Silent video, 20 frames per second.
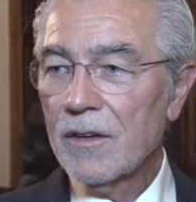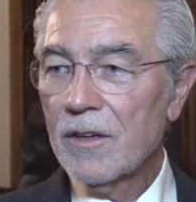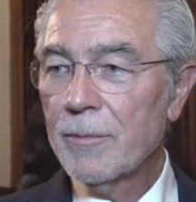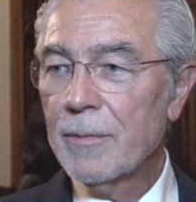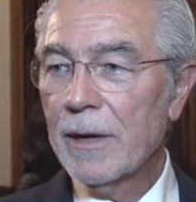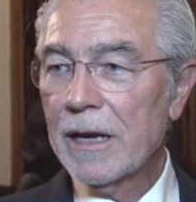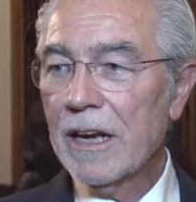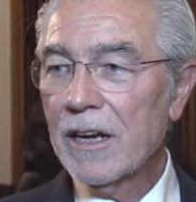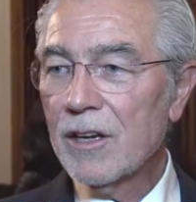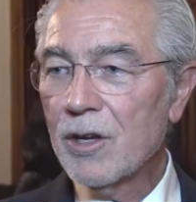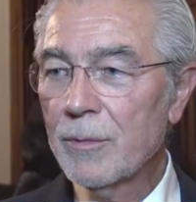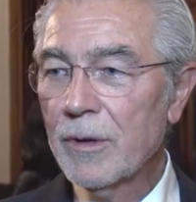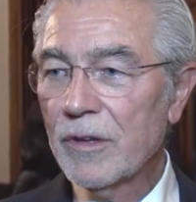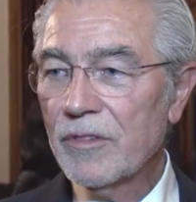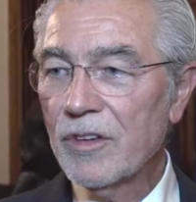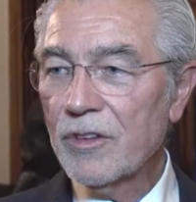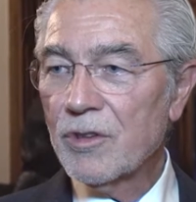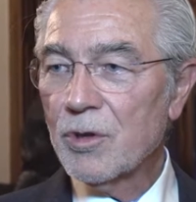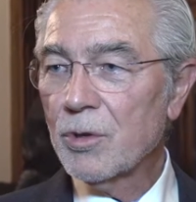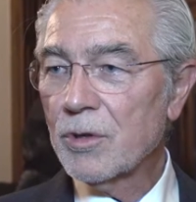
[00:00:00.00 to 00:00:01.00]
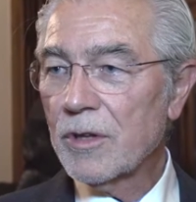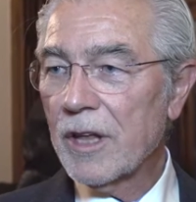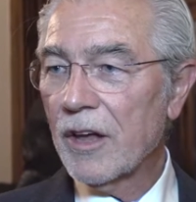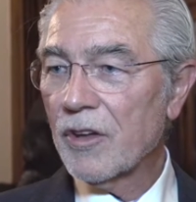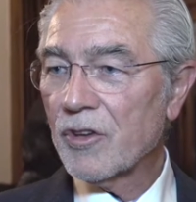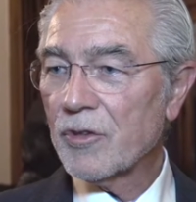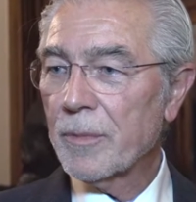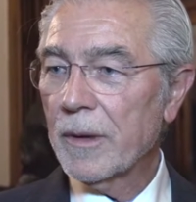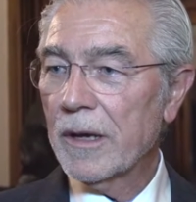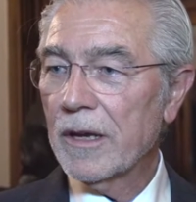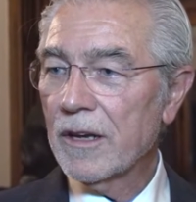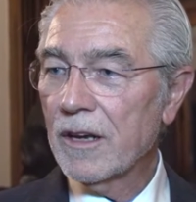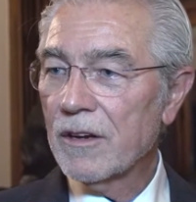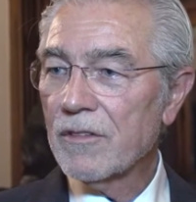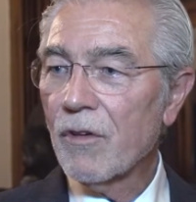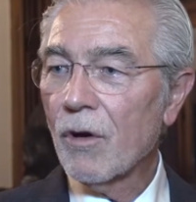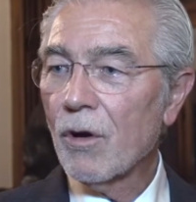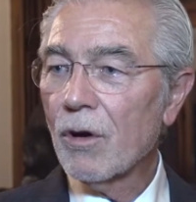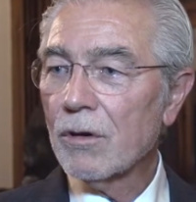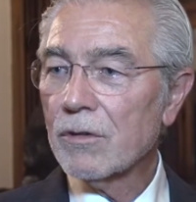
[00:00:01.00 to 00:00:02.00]
The Millennium Institute has been
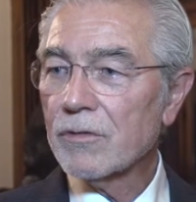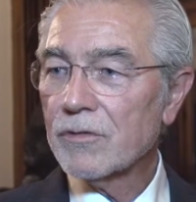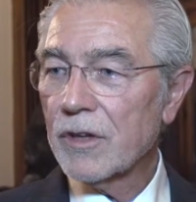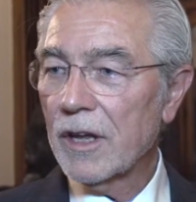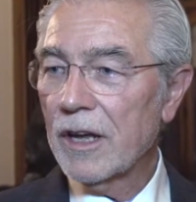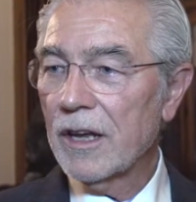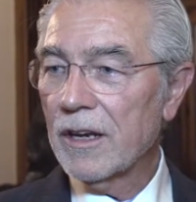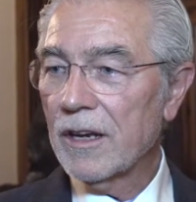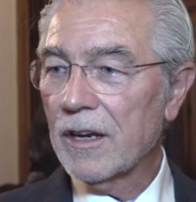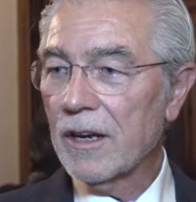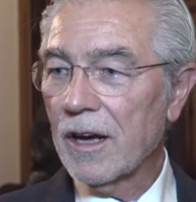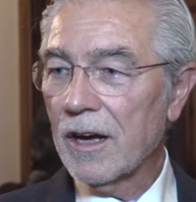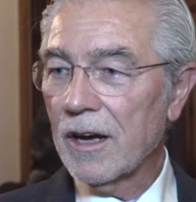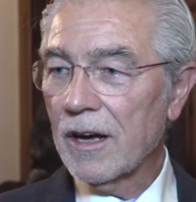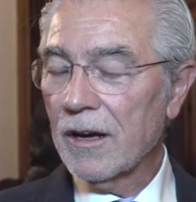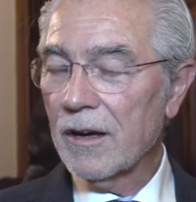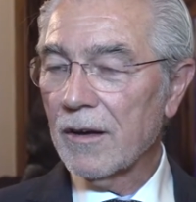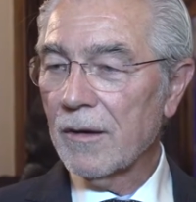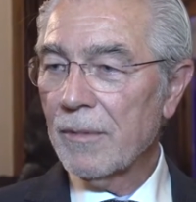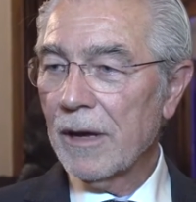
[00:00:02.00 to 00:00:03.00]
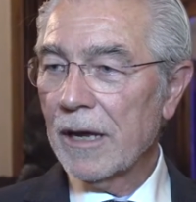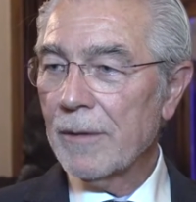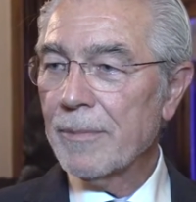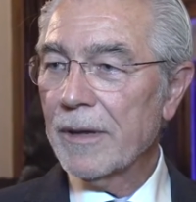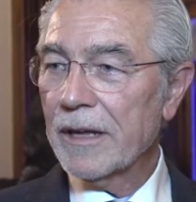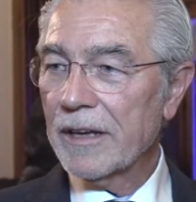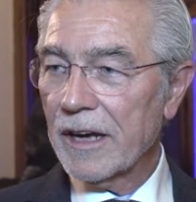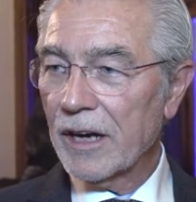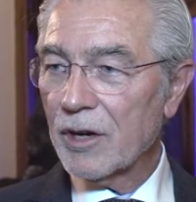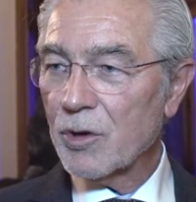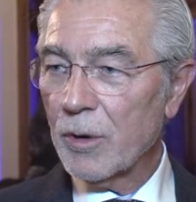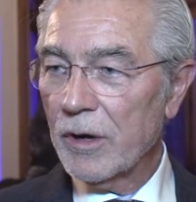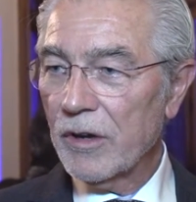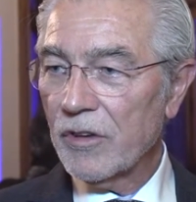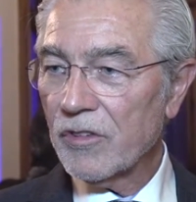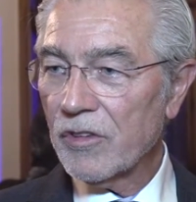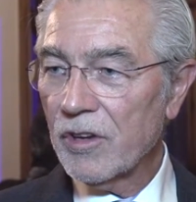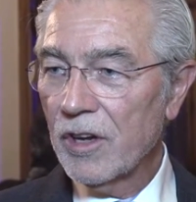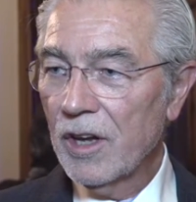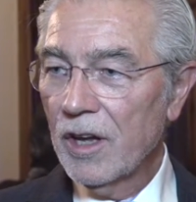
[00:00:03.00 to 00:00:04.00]
involved in helping
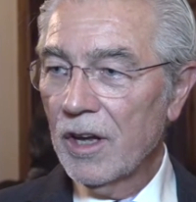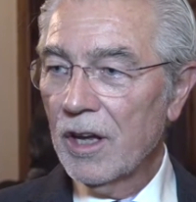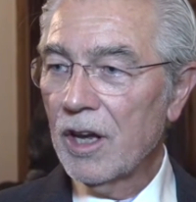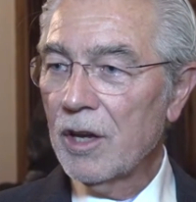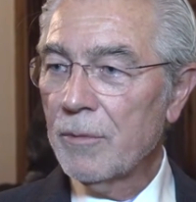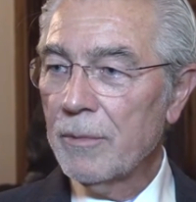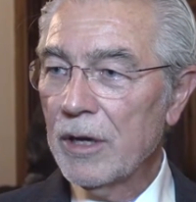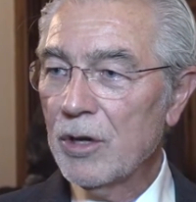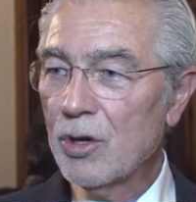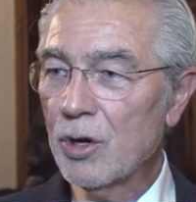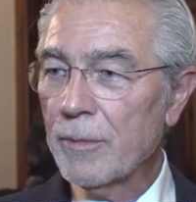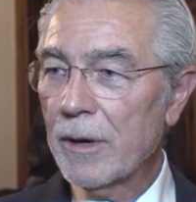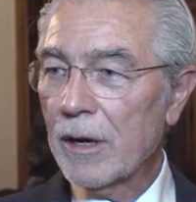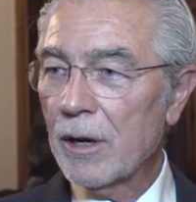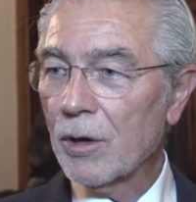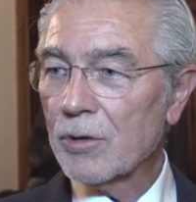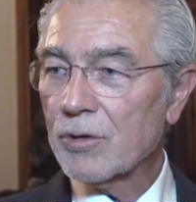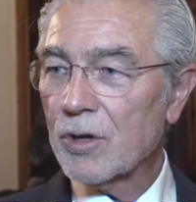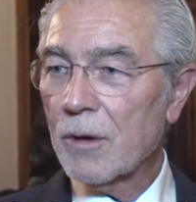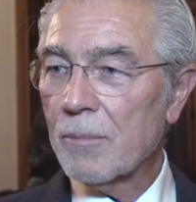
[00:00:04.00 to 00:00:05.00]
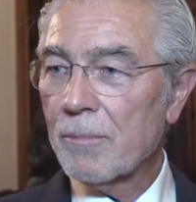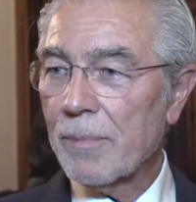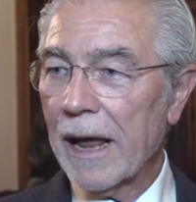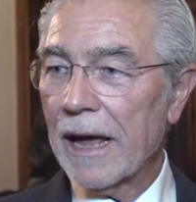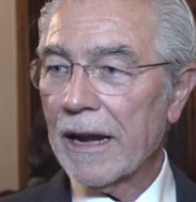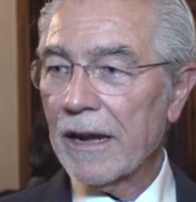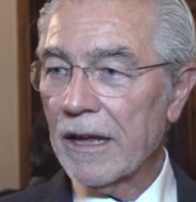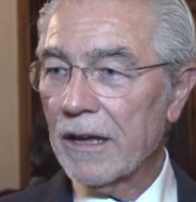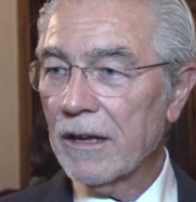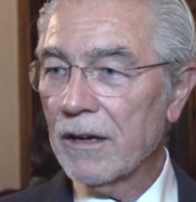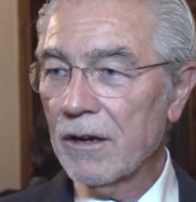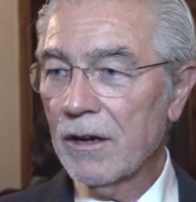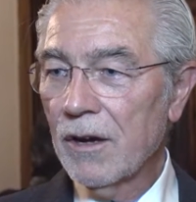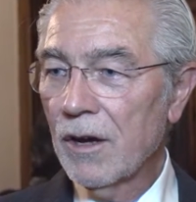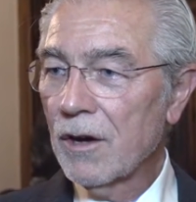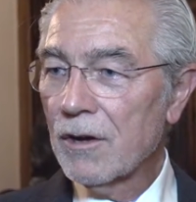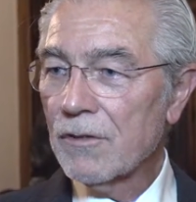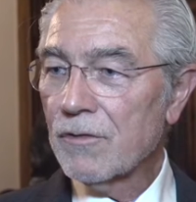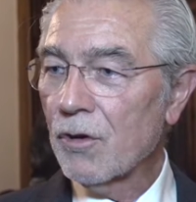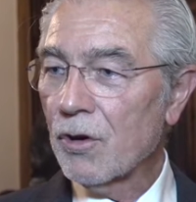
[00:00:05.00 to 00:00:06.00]
countries in medium and long-term planning
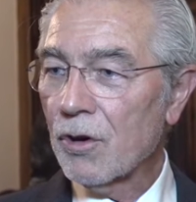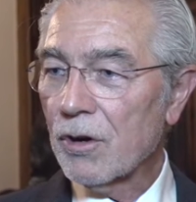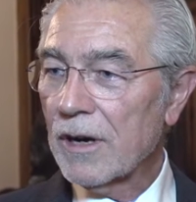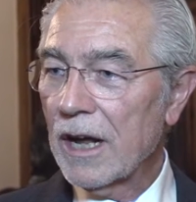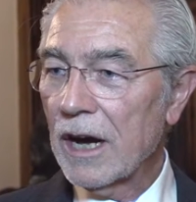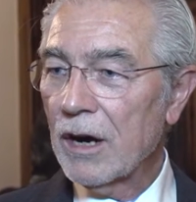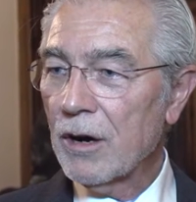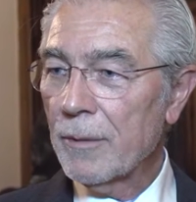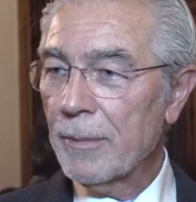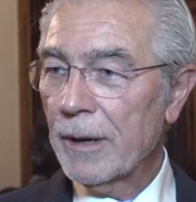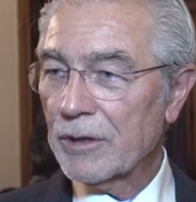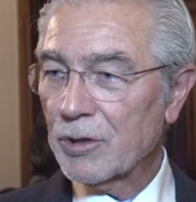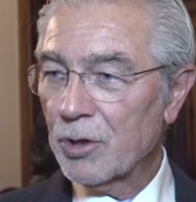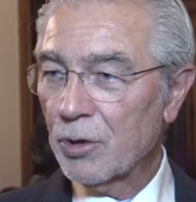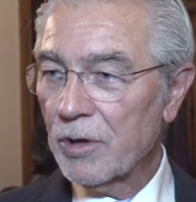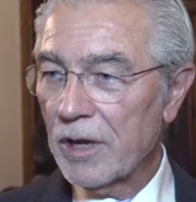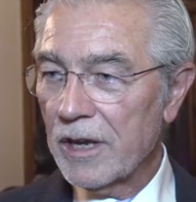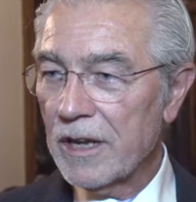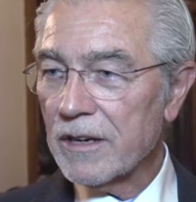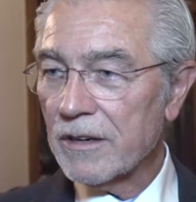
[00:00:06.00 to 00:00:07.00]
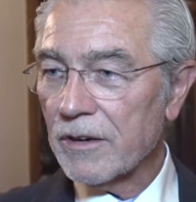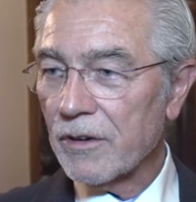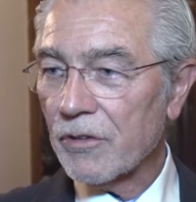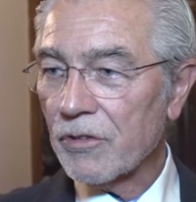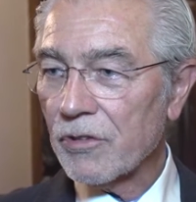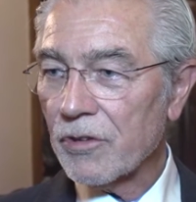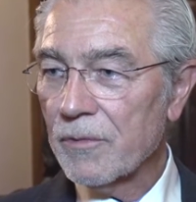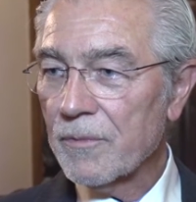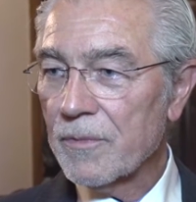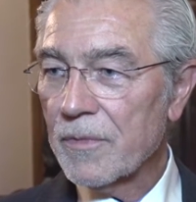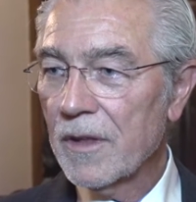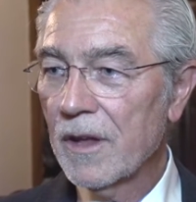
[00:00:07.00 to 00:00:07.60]
for now about 30 years.